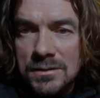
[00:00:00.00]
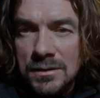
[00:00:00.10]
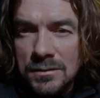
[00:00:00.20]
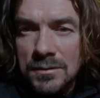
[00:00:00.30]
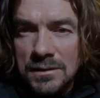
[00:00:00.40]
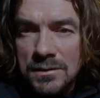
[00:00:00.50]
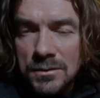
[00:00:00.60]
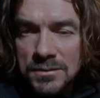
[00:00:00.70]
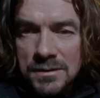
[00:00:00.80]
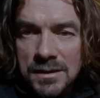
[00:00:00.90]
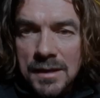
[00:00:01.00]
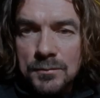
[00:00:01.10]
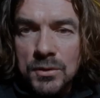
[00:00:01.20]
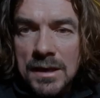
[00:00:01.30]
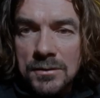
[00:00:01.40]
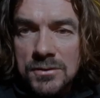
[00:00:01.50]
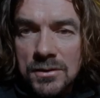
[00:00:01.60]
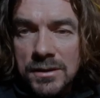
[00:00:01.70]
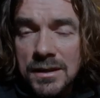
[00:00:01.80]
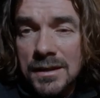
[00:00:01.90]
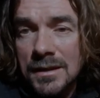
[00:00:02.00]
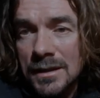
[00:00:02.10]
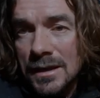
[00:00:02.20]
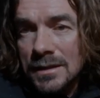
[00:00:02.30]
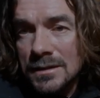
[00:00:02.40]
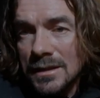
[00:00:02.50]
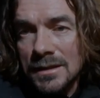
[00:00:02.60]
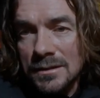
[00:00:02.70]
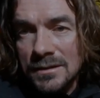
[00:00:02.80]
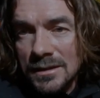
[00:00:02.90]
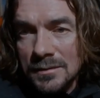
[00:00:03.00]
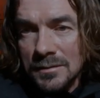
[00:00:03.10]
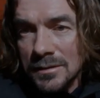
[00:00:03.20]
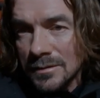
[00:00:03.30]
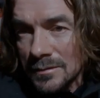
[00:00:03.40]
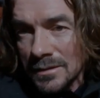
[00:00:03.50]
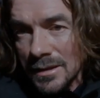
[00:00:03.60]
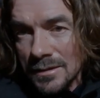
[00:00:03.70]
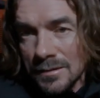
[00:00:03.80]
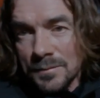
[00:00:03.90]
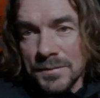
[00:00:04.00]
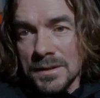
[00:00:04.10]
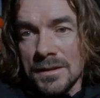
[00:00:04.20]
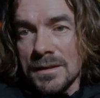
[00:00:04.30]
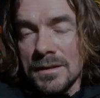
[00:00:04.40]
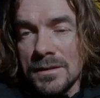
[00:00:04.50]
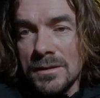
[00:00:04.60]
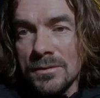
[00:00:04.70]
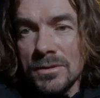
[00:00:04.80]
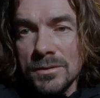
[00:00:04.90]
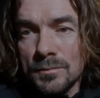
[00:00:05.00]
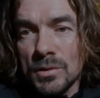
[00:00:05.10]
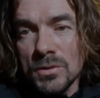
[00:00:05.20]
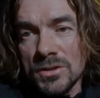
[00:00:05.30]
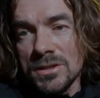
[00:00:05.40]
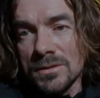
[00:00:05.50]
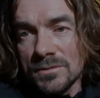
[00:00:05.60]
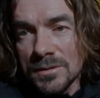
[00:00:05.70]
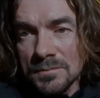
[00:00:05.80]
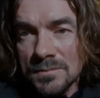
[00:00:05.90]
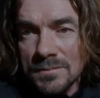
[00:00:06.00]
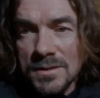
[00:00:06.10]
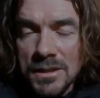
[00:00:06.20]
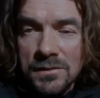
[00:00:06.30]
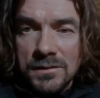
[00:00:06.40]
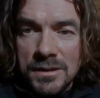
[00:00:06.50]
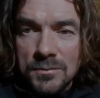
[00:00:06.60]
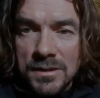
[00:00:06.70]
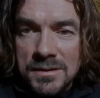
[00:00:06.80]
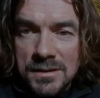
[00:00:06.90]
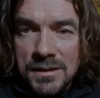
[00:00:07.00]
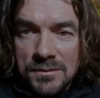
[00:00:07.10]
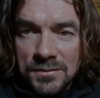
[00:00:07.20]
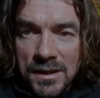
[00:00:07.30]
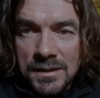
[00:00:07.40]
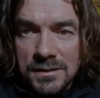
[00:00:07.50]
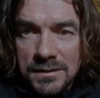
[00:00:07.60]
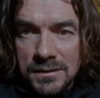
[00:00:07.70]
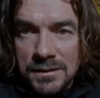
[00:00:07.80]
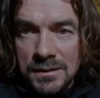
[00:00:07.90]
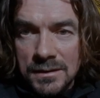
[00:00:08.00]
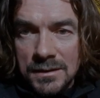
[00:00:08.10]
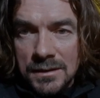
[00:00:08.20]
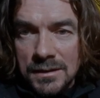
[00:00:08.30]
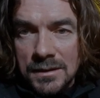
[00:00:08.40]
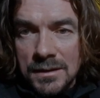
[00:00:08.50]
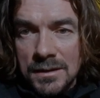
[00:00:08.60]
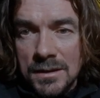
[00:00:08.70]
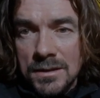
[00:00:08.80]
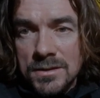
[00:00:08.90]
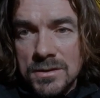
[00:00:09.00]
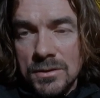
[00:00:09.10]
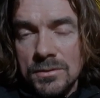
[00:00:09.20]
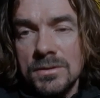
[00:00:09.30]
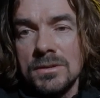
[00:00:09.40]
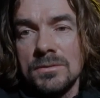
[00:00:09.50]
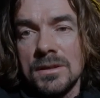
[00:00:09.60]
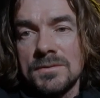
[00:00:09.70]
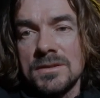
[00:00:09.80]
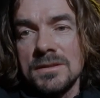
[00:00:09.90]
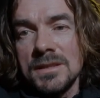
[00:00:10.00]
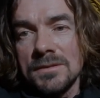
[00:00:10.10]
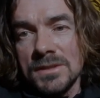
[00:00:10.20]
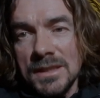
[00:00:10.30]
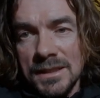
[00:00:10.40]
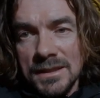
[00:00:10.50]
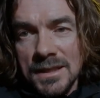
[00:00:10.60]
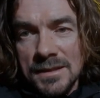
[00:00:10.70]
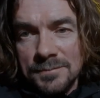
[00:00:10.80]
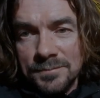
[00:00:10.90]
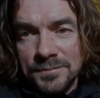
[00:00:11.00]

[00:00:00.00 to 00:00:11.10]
You know, their noses get put out of joint, and I think that you know, a good portion of them secretly want to see you fail. So you have to navigate that.